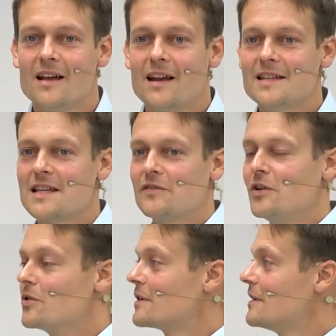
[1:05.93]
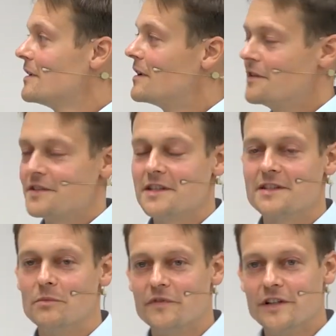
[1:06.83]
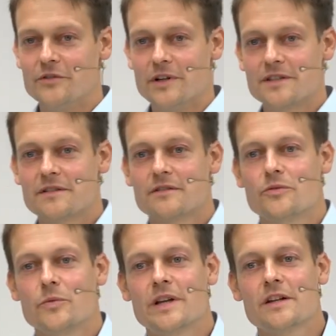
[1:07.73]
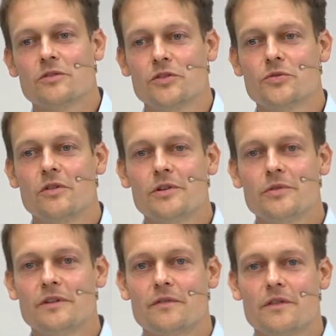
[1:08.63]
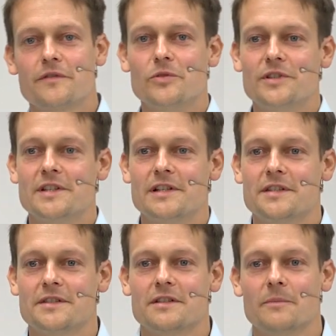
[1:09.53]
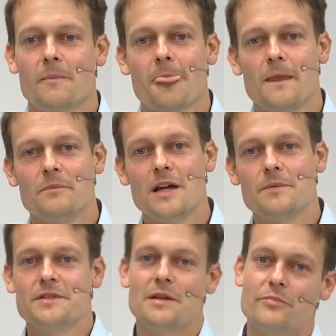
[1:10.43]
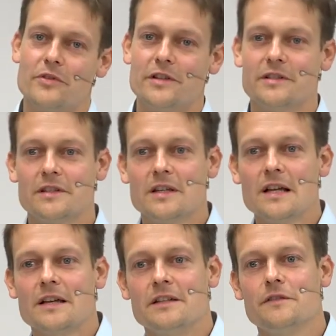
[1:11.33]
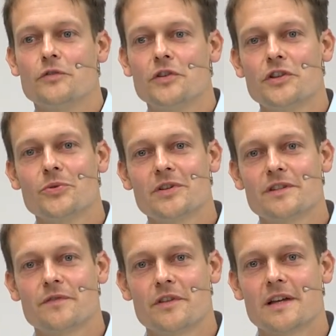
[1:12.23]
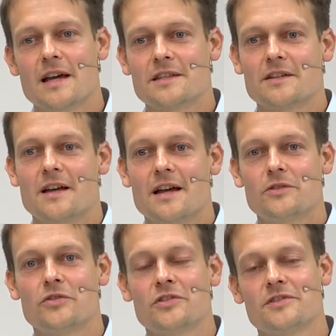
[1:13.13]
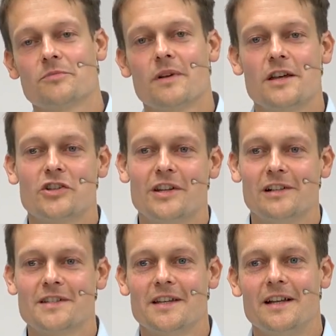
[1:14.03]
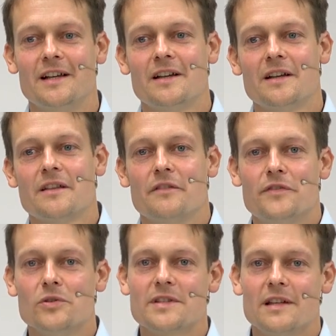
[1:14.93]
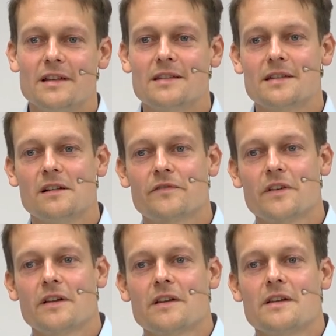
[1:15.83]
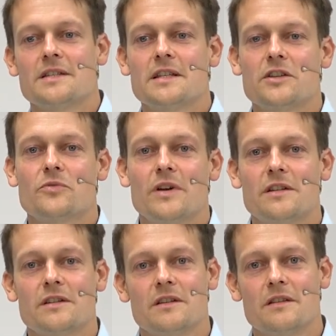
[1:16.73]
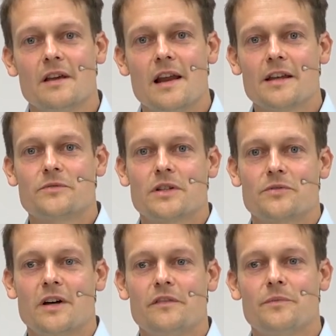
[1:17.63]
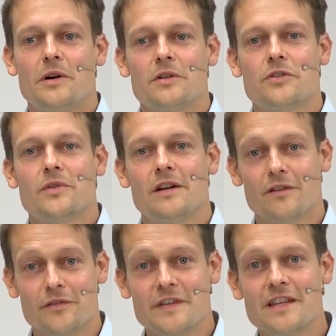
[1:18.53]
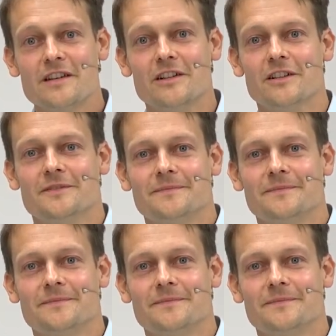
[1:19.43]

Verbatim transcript: Let's have a look on the system of interest. We got a control unit for the fuel cell system, maybe separated in different units for the gas and hydrogen supply channels. The fuel cell itself is integrated in the electric drive powertrain of the vehicle.